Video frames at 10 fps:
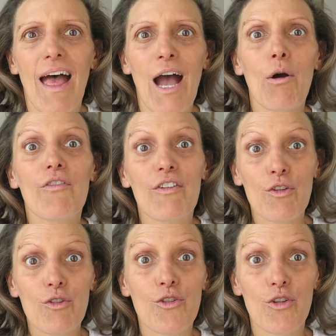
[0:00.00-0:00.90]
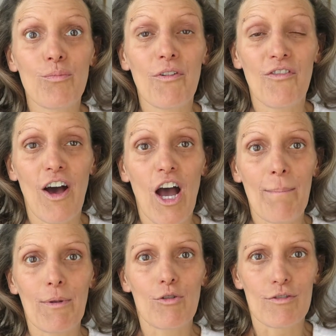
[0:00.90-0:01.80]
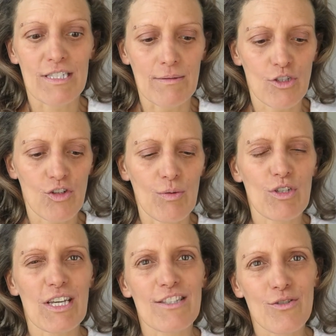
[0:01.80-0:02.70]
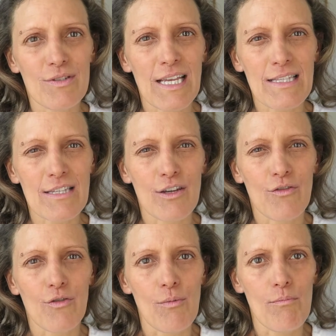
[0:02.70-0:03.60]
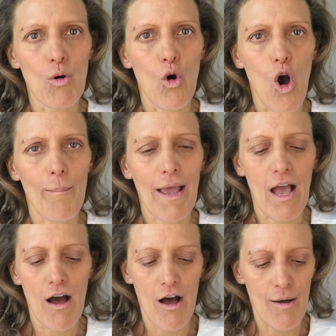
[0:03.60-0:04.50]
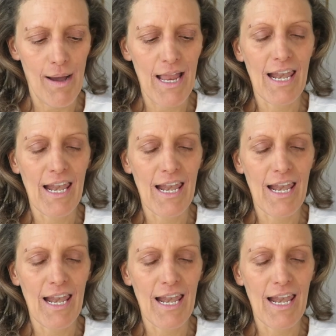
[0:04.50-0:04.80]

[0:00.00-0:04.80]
However, if you do prefer a mineral sunscreen, which I do tend to go for more on my arm, I